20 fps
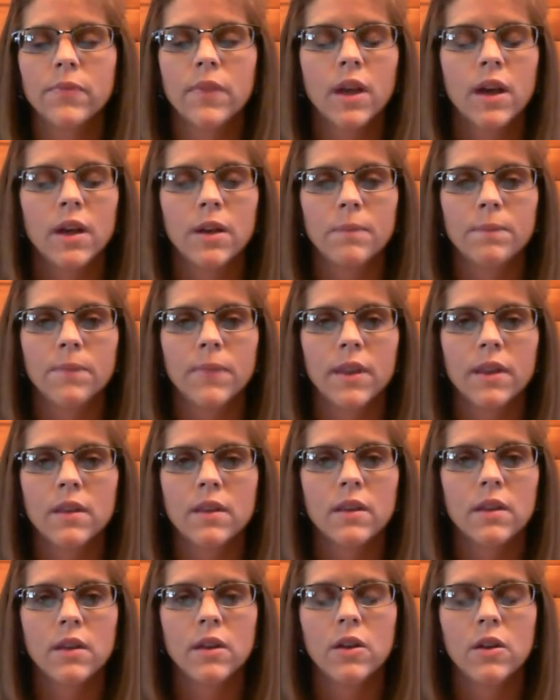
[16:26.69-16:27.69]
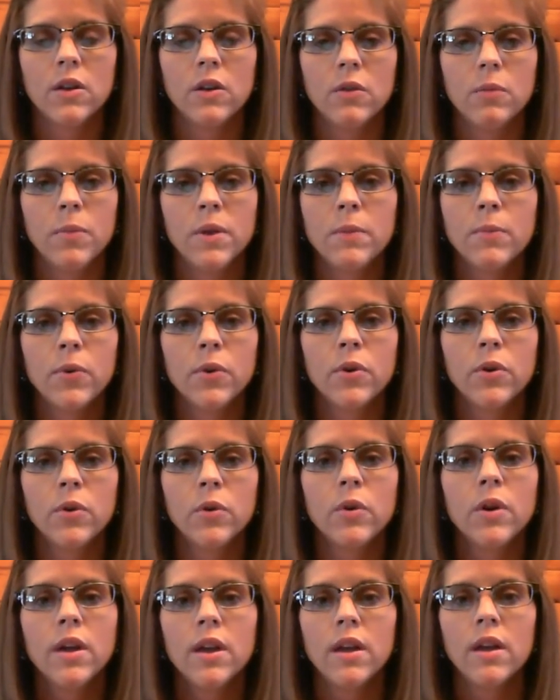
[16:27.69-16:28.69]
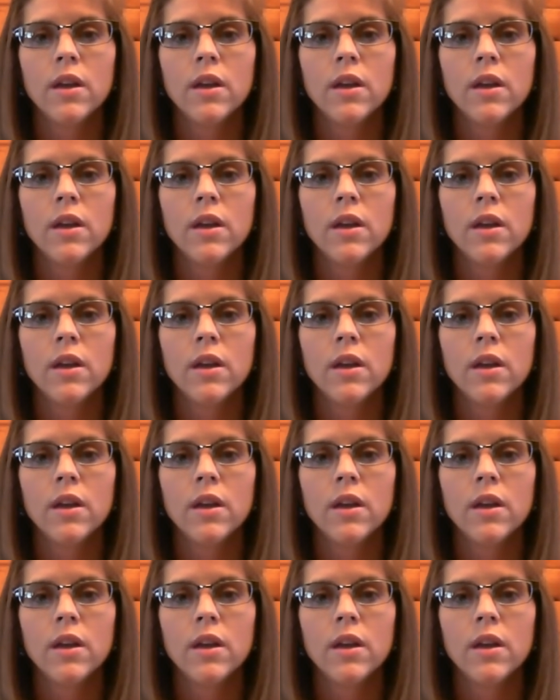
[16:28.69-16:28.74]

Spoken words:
you know, people who